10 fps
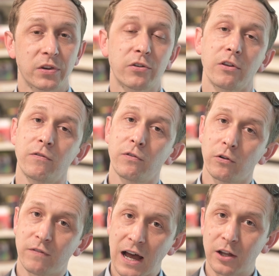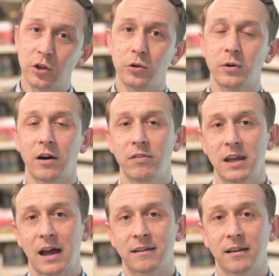so the full value of
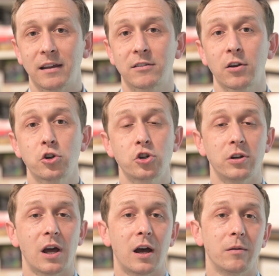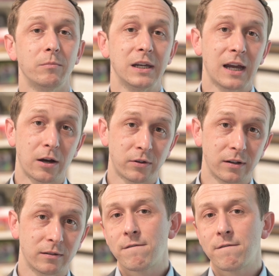the assets should not be counted.